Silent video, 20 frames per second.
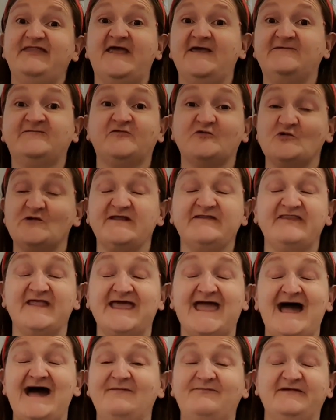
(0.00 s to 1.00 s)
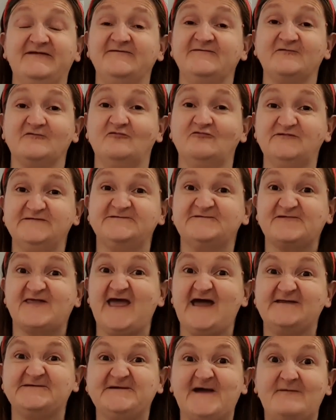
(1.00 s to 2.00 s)
next door in the cabin. So we just
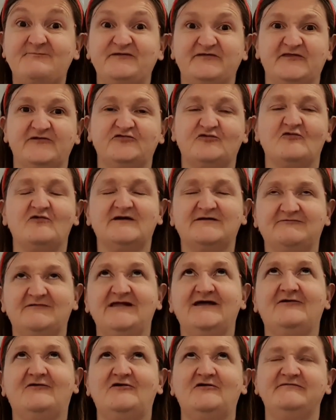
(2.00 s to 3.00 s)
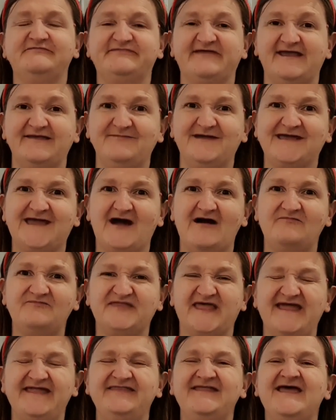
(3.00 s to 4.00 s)
get a chap at the door and like, oh, time to get up
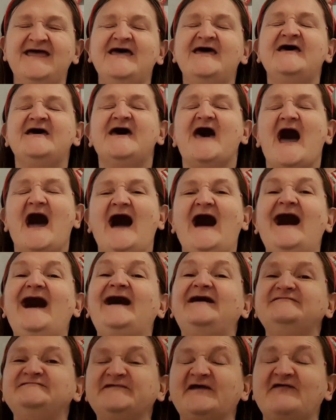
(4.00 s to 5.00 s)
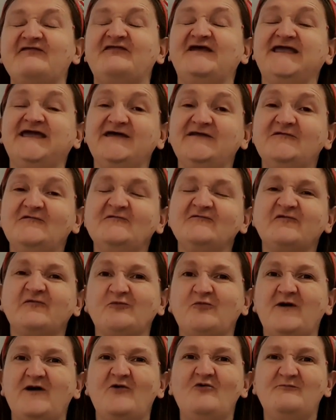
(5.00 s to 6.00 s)
then. And the girls
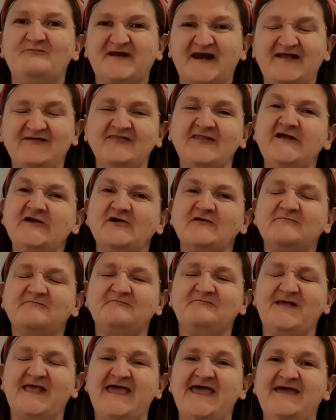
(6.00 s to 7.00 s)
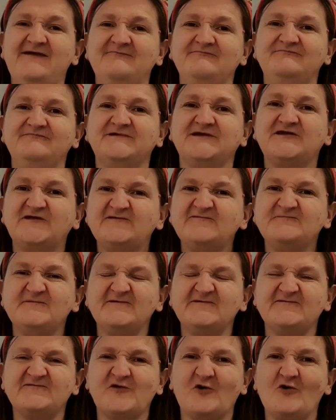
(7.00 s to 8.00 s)
will bring their
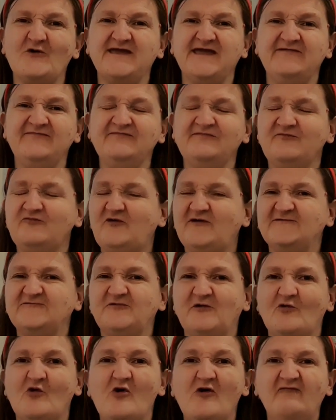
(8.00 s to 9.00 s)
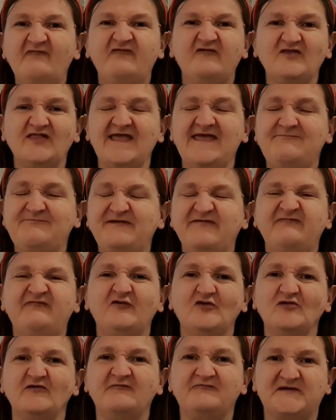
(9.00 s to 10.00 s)
Christmas stocking, which will hopefully be
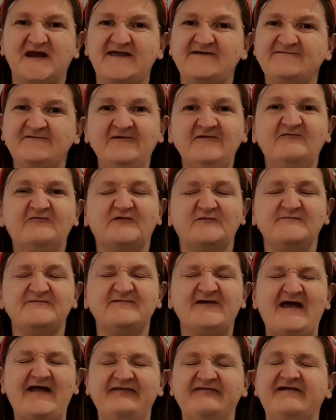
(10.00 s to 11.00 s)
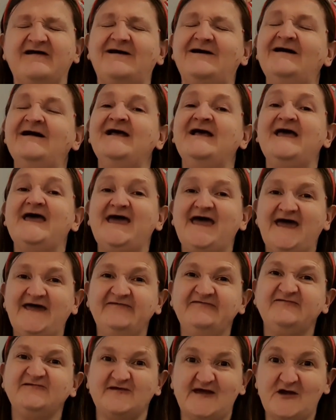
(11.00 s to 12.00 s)
full of presents from Santa,
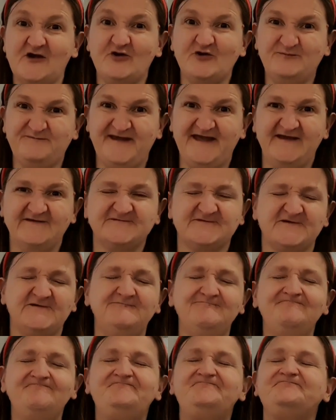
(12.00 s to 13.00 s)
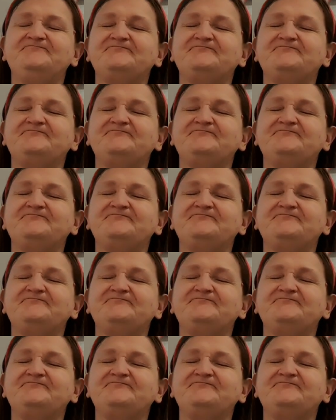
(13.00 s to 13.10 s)
into our bedroom.